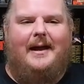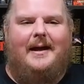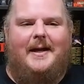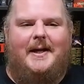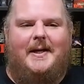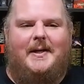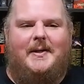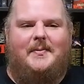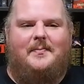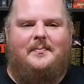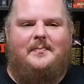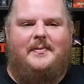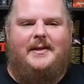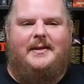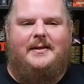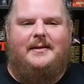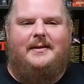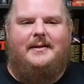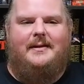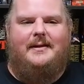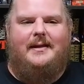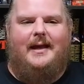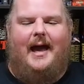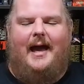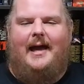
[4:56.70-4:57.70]

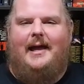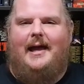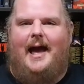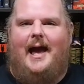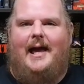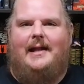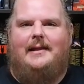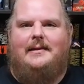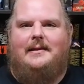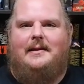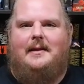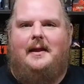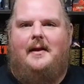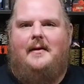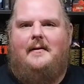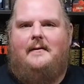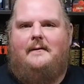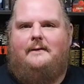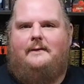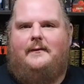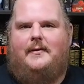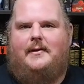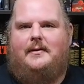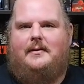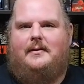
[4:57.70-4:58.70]

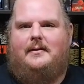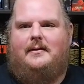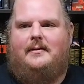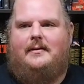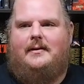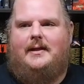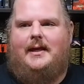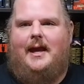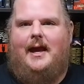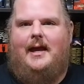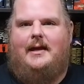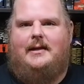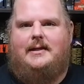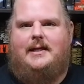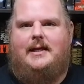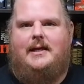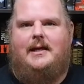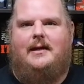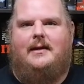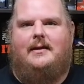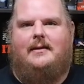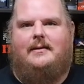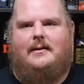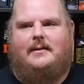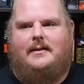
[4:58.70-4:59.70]
love the
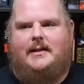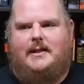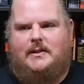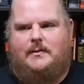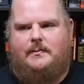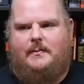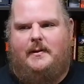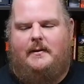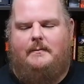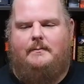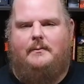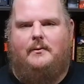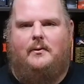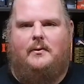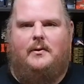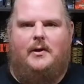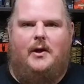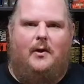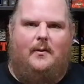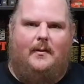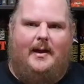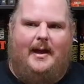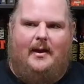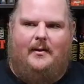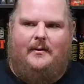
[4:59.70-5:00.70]
idea that these people
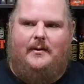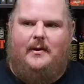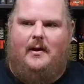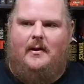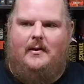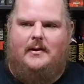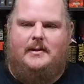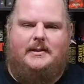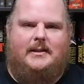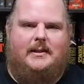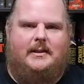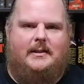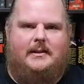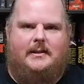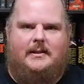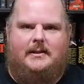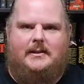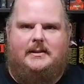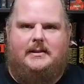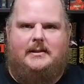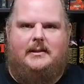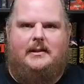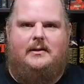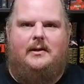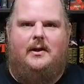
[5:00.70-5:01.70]
go out onto
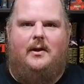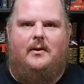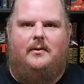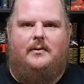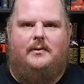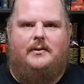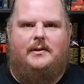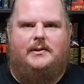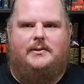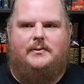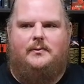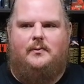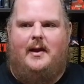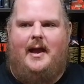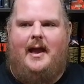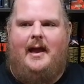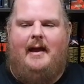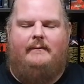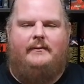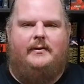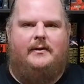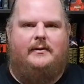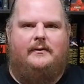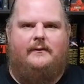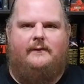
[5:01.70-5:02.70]
this, you know, this
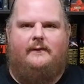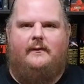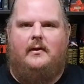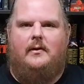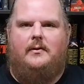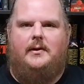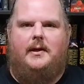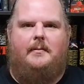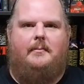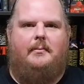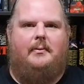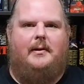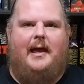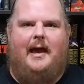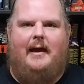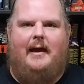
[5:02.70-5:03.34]
raft, this floating